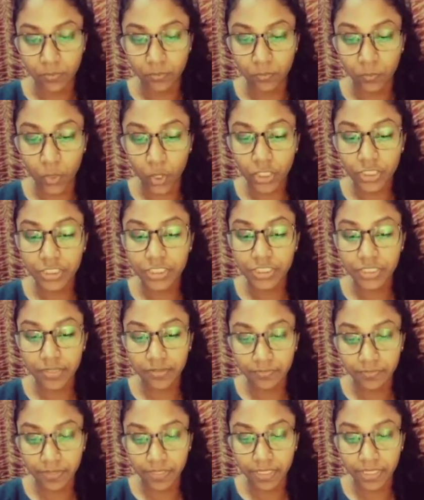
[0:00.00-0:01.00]
"Wash
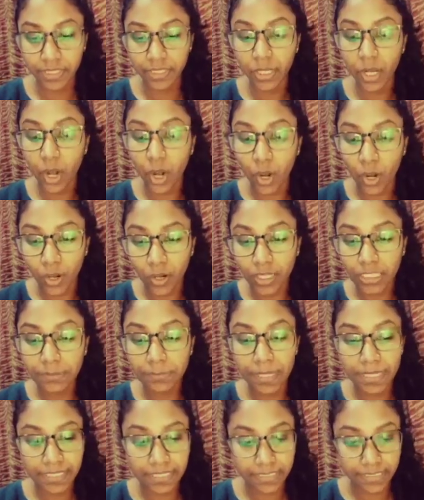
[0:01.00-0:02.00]
away all
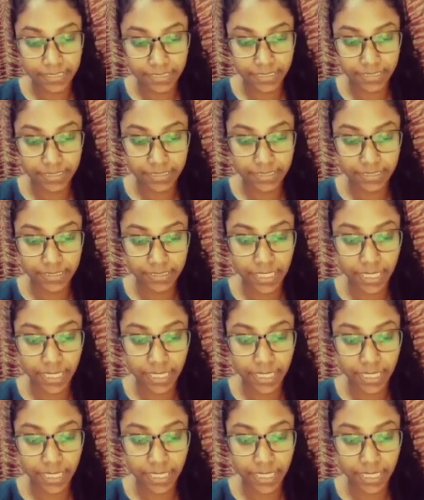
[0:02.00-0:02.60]
my sins